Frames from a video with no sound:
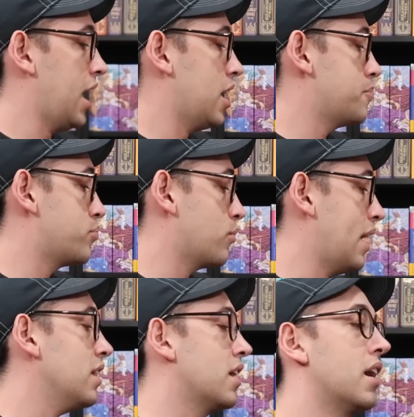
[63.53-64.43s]
An
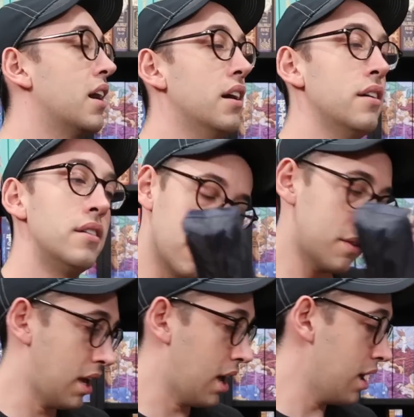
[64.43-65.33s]
umbrella,
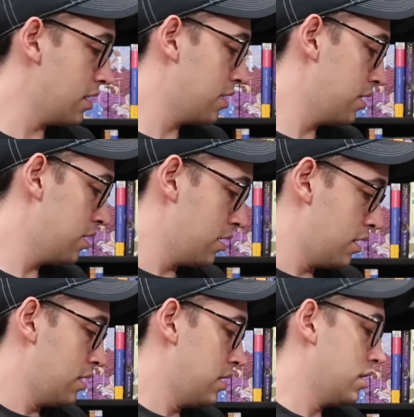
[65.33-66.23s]
okay.
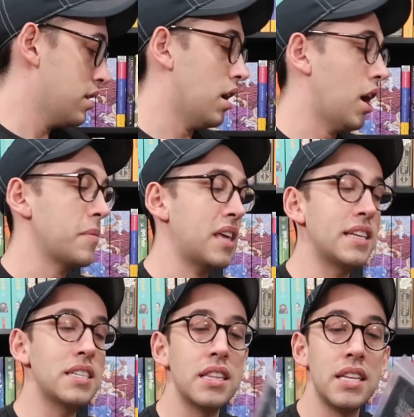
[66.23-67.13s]
I'm
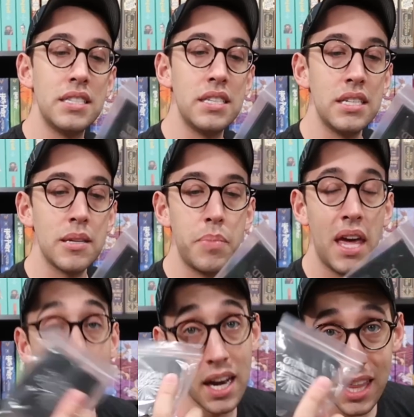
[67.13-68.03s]
guessing this is a
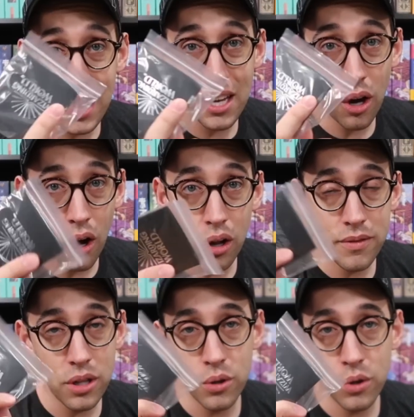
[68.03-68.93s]
pin. I think
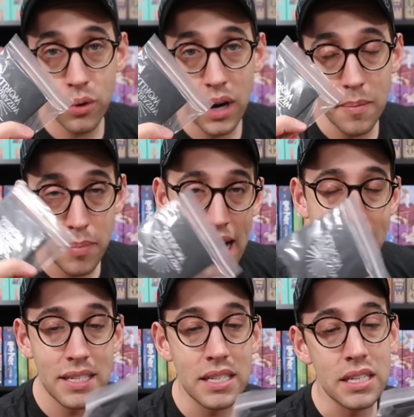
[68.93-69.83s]
all of the Loot Crate
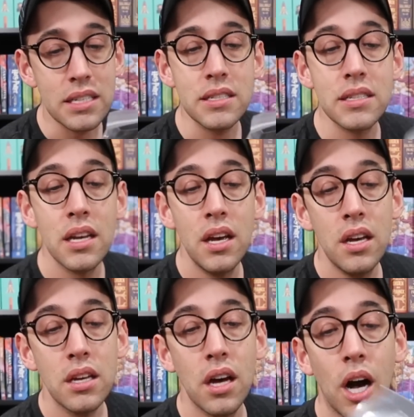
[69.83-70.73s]
boxes
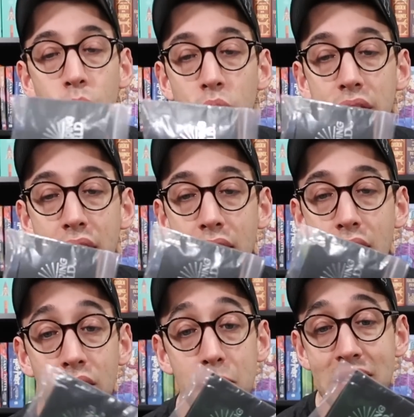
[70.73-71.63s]
come with
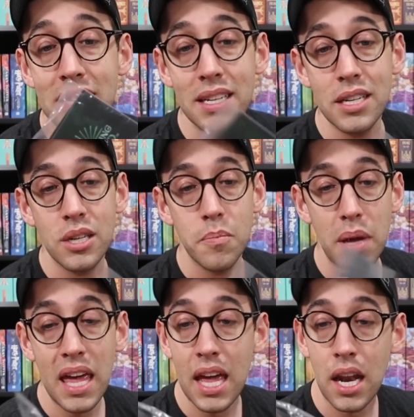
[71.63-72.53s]
a limited edition
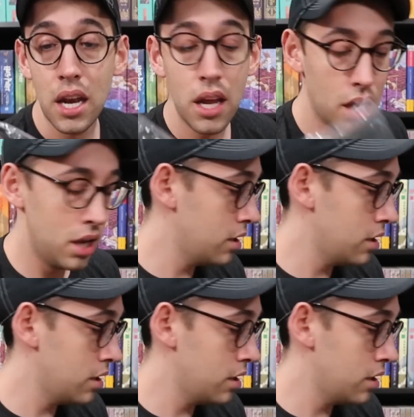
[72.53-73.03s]
pin.